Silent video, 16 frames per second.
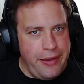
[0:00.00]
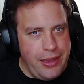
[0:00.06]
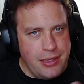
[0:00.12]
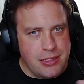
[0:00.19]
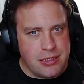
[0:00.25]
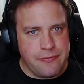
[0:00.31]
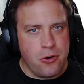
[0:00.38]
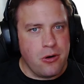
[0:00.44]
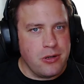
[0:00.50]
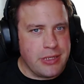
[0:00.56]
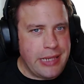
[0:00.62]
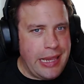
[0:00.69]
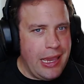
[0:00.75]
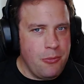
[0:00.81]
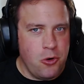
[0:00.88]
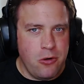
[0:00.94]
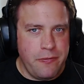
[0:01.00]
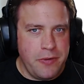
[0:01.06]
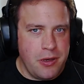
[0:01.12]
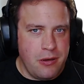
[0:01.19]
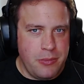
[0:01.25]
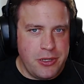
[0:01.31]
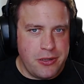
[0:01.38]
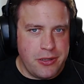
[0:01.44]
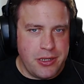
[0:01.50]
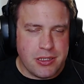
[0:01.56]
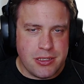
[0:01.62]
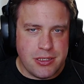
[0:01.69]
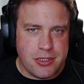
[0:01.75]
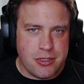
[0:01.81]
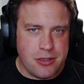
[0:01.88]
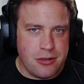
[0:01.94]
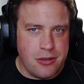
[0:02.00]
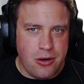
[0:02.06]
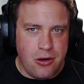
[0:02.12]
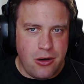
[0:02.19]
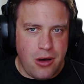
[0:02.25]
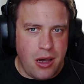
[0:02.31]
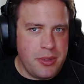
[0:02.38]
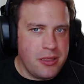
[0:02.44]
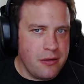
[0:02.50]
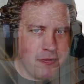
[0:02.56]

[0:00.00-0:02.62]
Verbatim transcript: As far as ammo availability is concerned, though, I mean, the